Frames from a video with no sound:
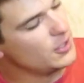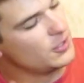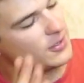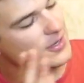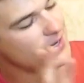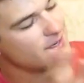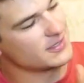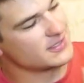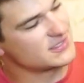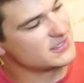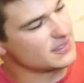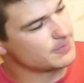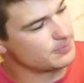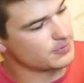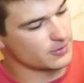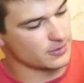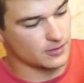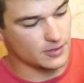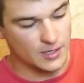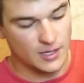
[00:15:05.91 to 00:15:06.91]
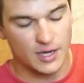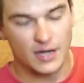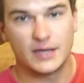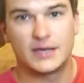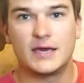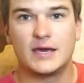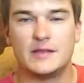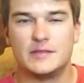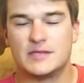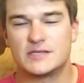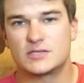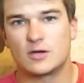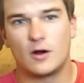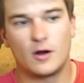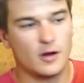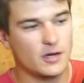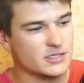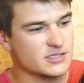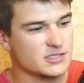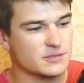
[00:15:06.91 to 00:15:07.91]
you got a zipper. Again, this
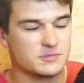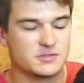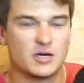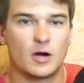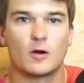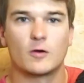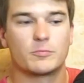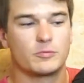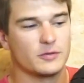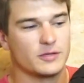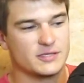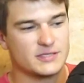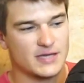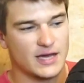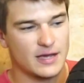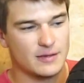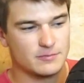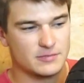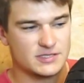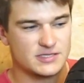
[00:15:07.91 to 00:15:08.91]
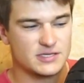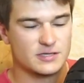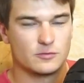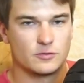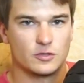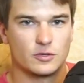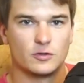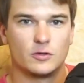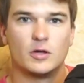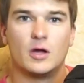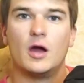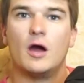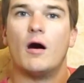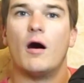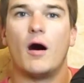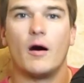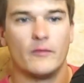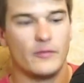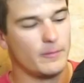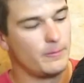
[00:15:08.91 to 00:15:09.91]
awesome tarpaulin type material
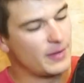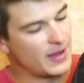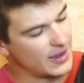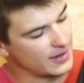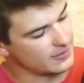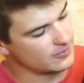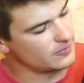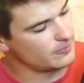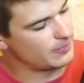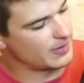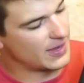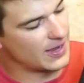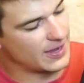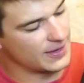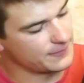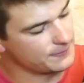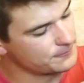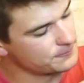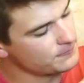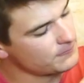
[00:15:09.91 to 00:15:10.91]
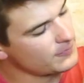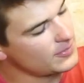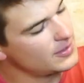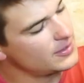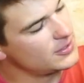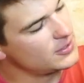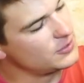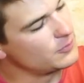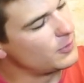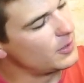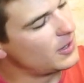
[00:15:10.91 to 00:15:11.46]
on the back of the bag. You